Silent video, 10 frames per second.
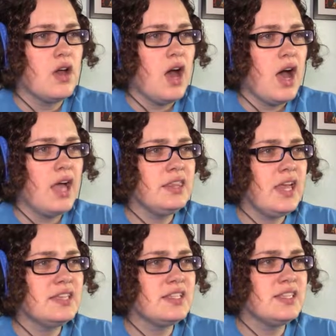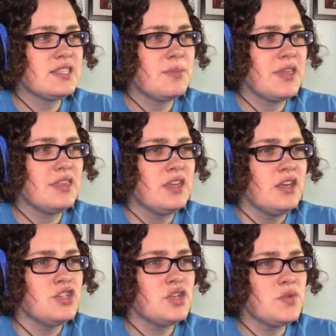I liked Elizabeth.
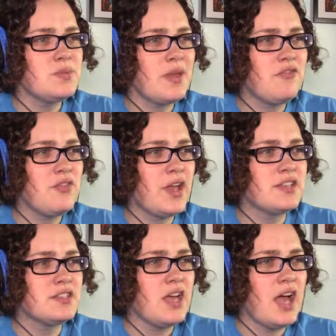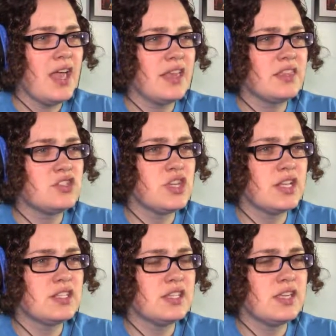She was my friend. I hate that she had
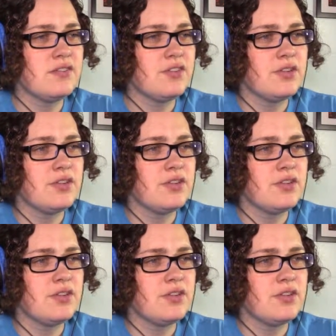to leave.